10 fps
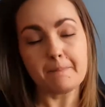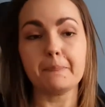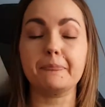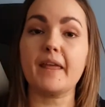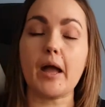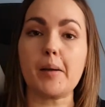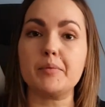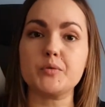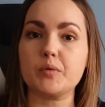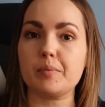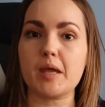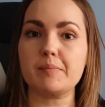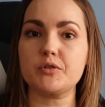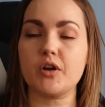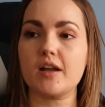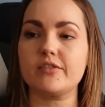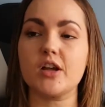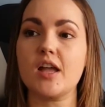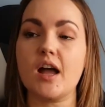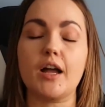And that happened with Baby Driver.
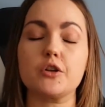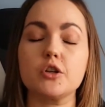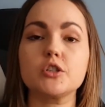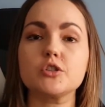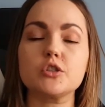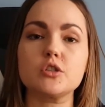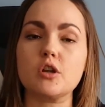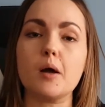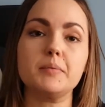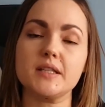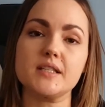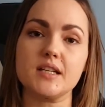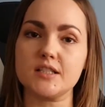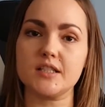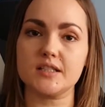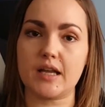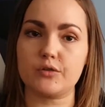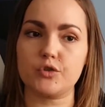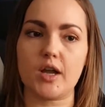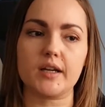I couldn't stop listening to the
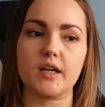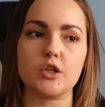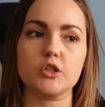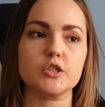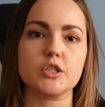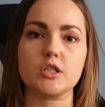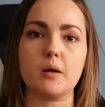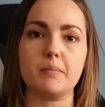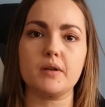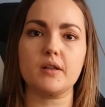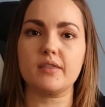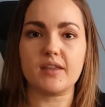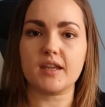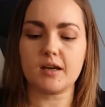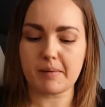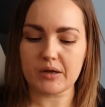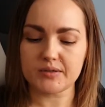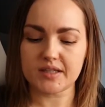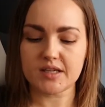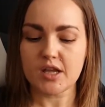soundtrack and I couldn't stop thinking about
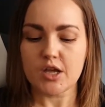it.